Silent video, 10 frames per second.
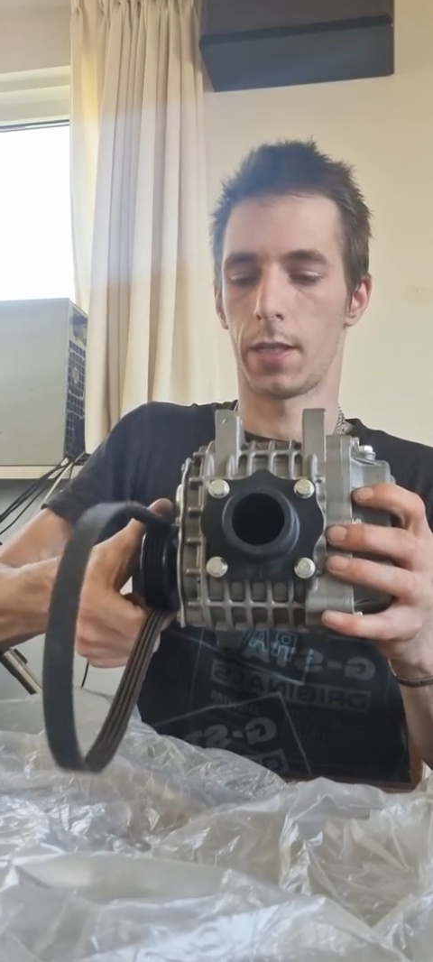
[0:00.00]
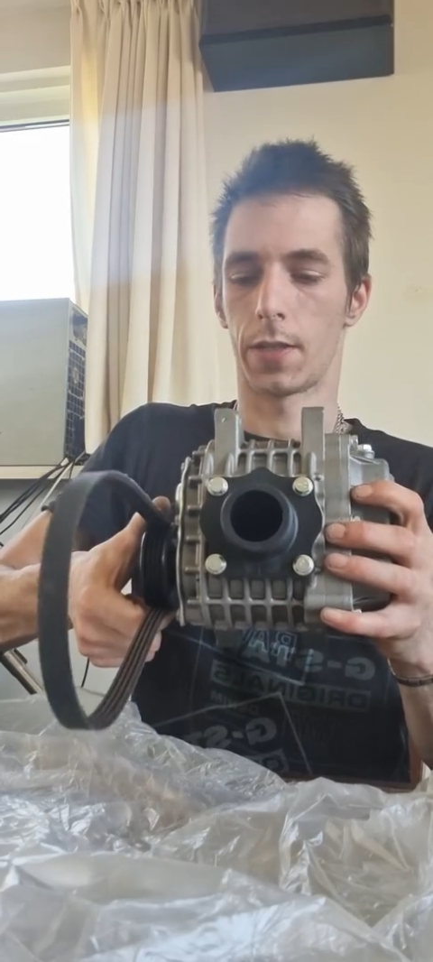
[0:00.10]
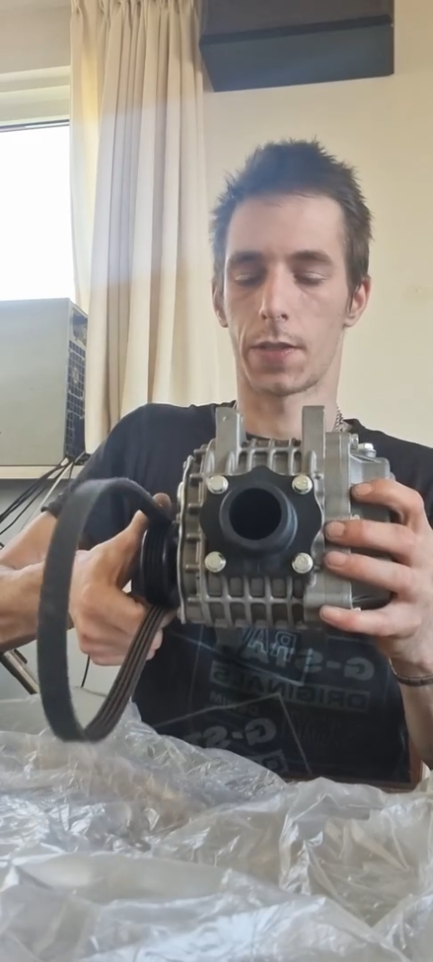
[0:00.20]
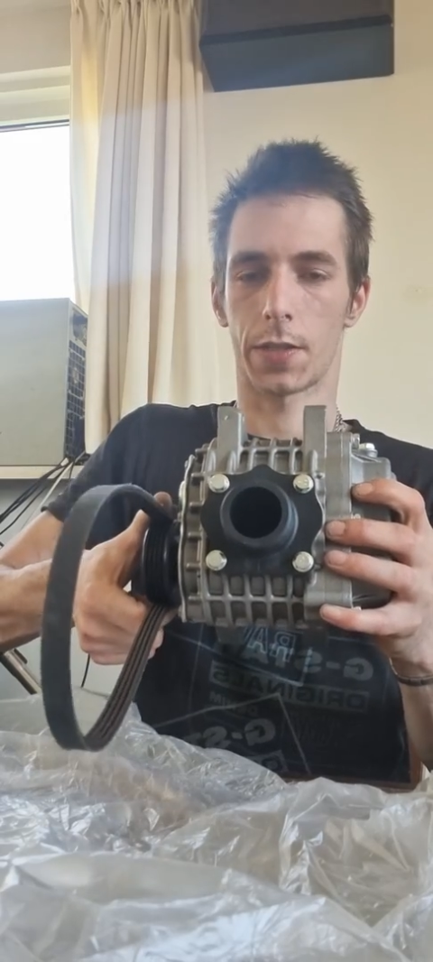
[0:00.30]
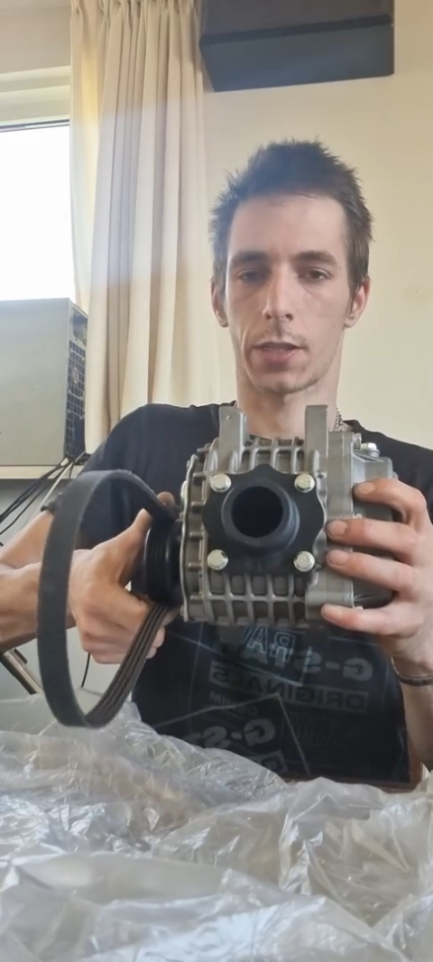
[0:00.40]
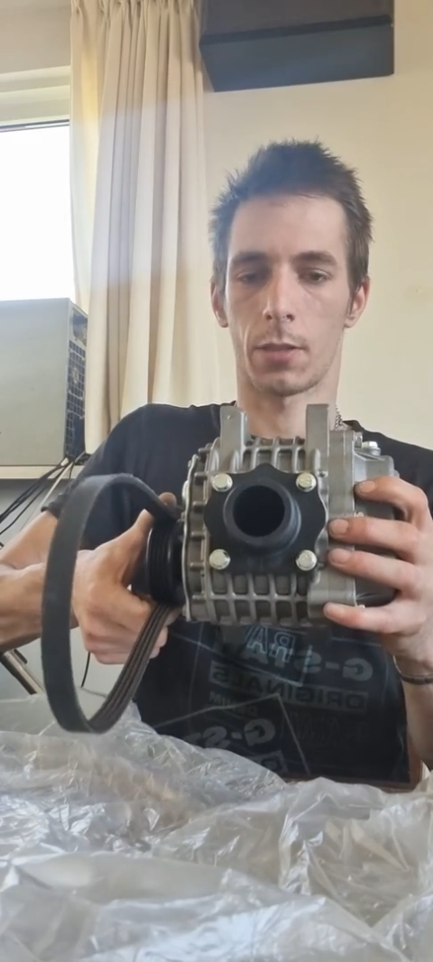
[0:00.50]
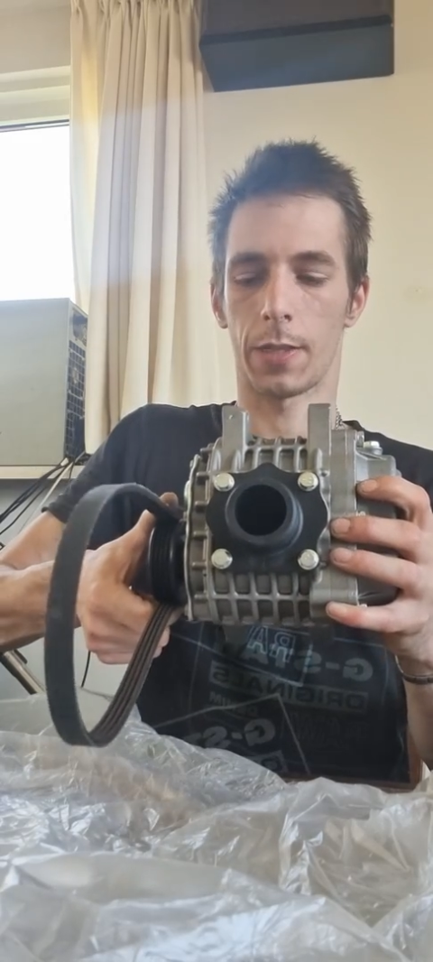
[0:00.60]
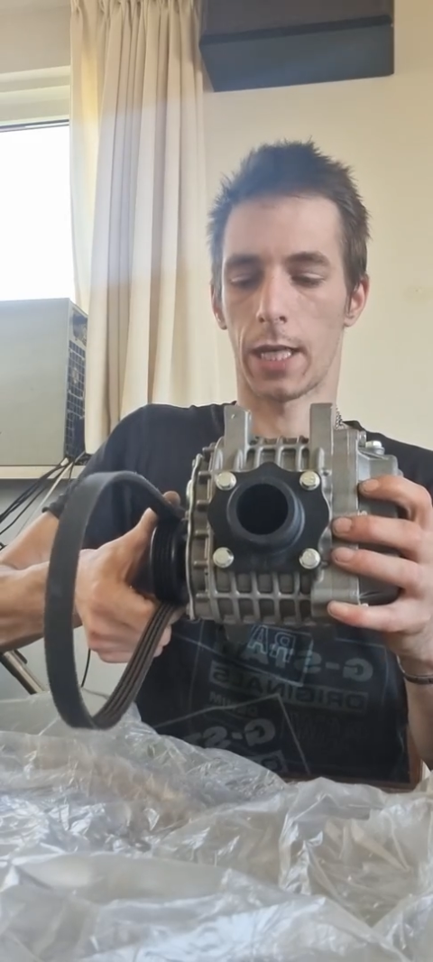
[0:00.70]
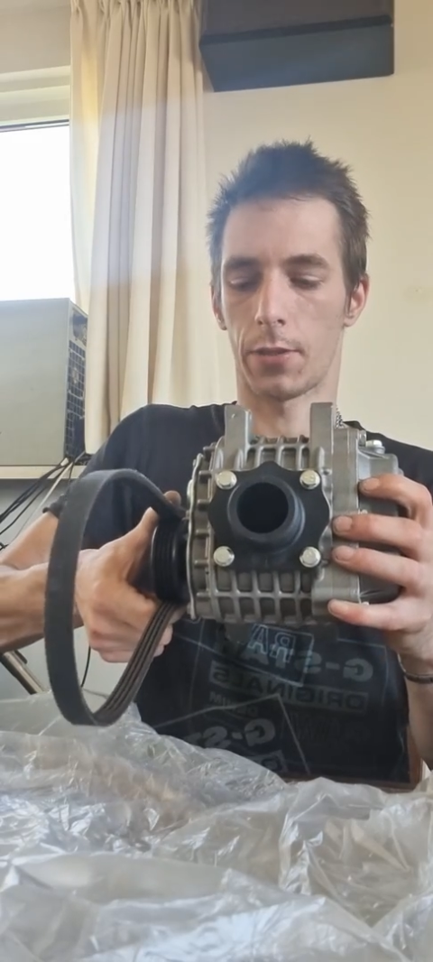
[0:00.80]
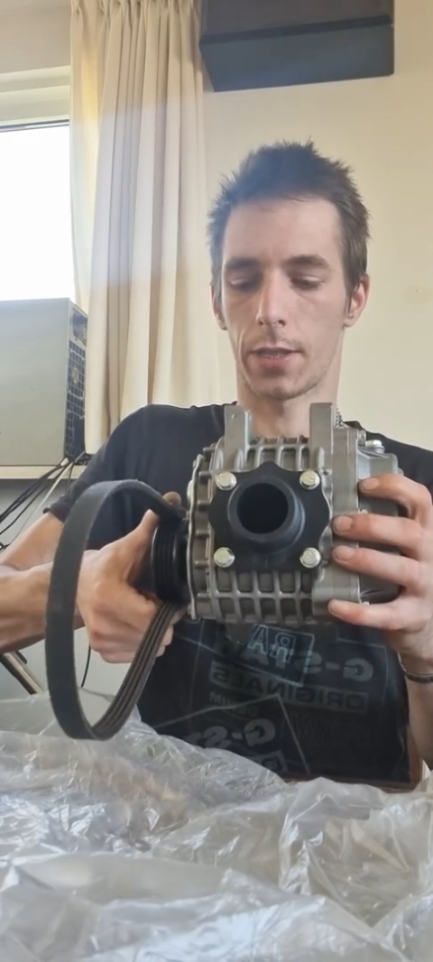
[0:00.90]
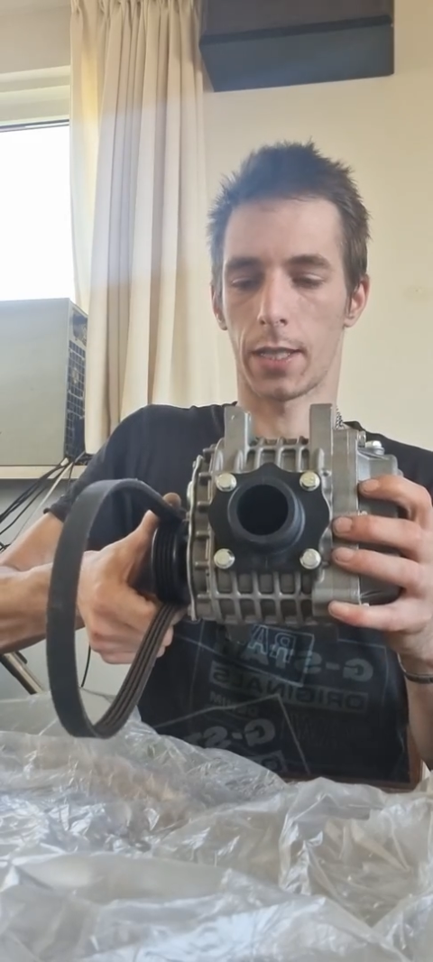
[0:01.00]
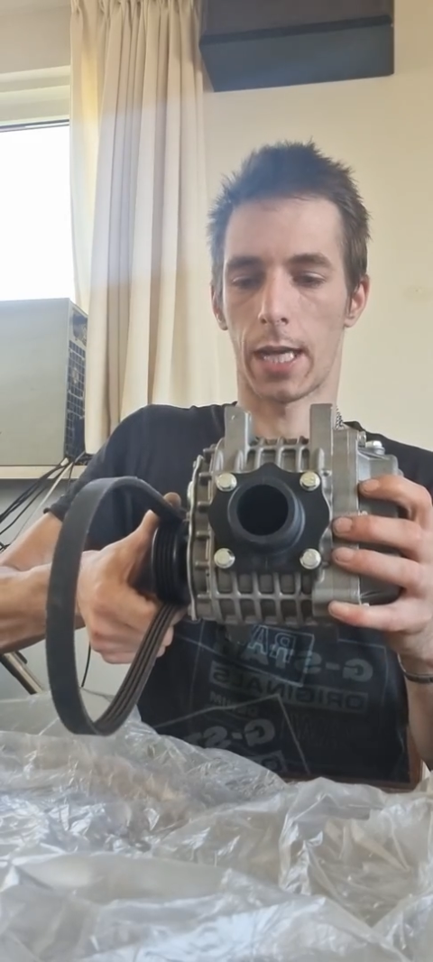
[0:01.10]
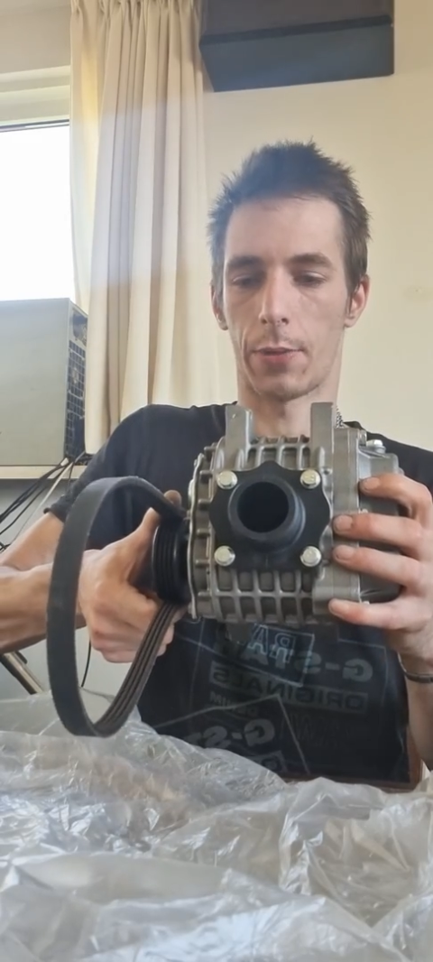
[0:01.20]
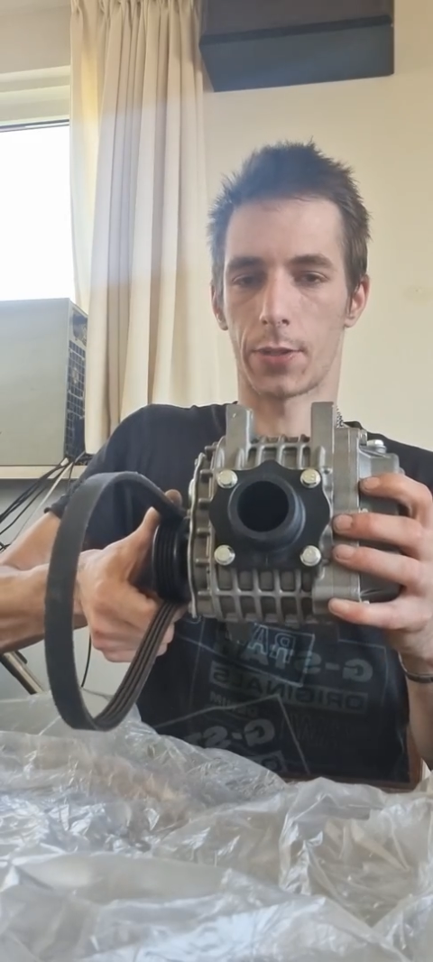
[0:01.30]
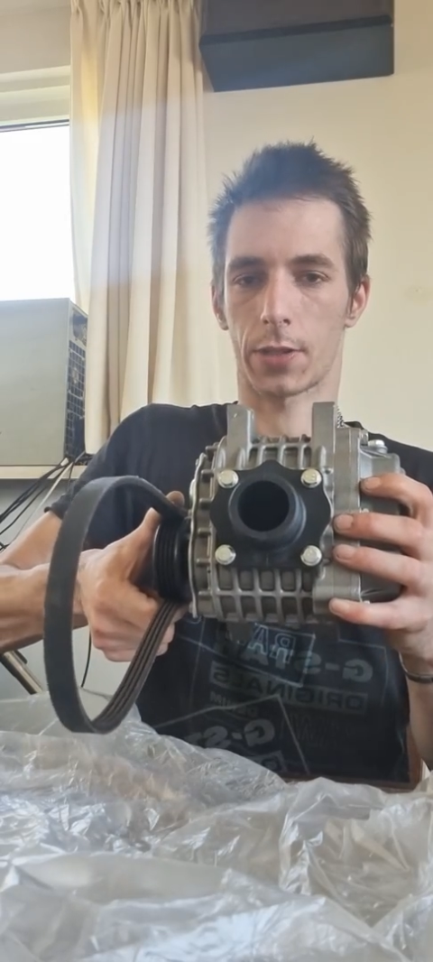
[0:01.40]
This is going to be how
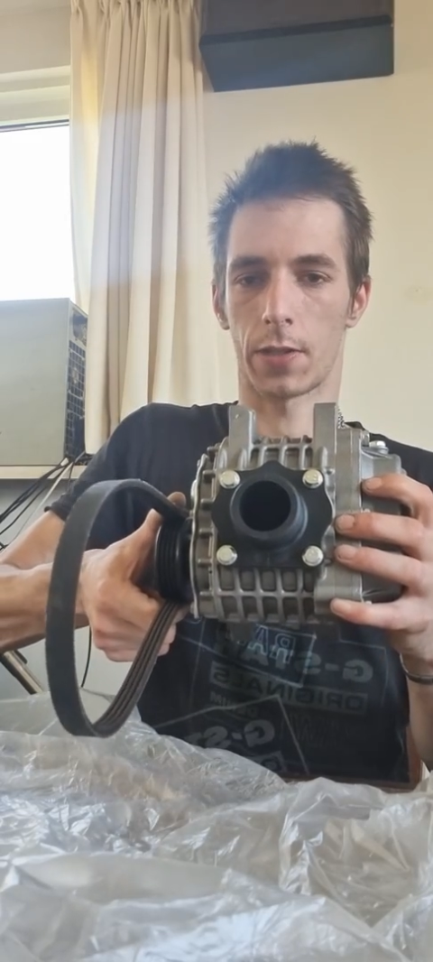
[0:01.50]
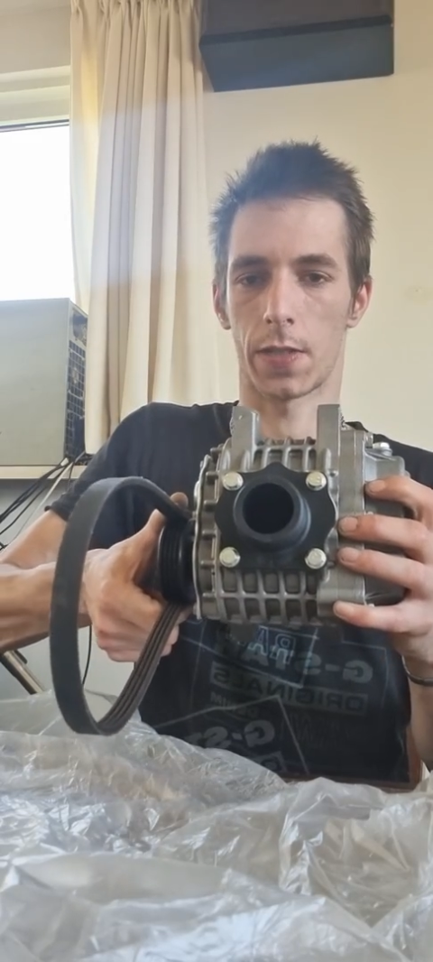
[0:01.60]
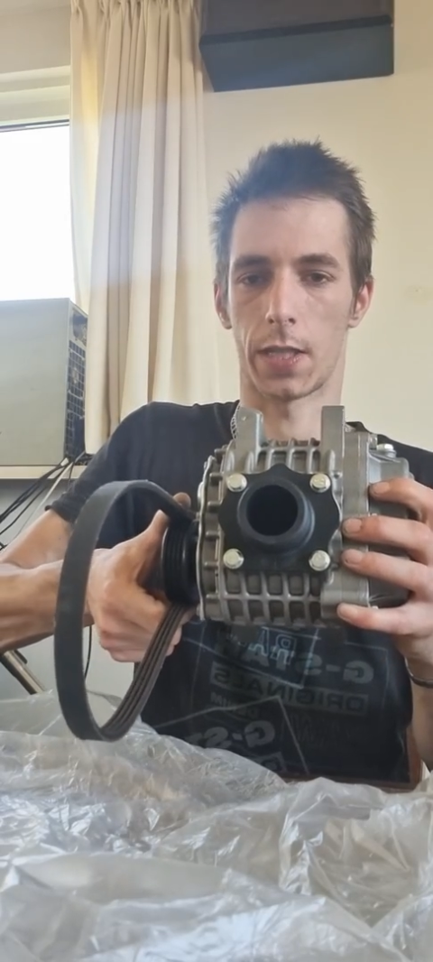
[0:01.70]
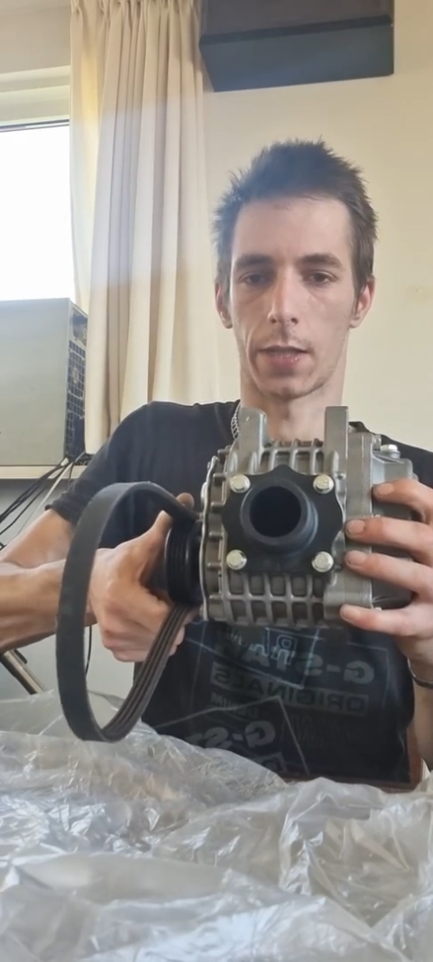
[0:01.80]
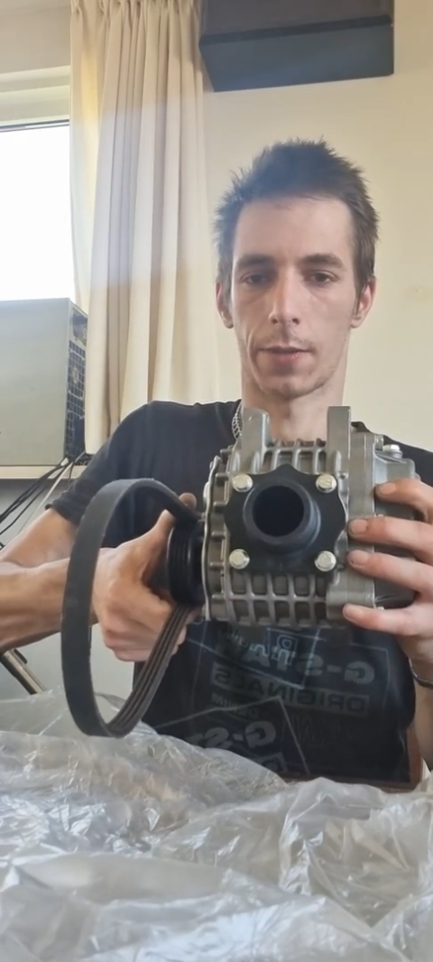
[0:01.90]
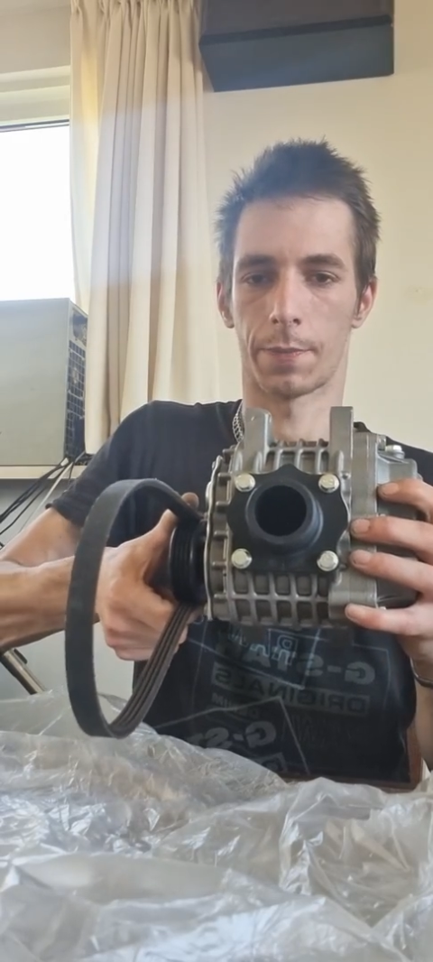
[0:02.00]
it's going to sit.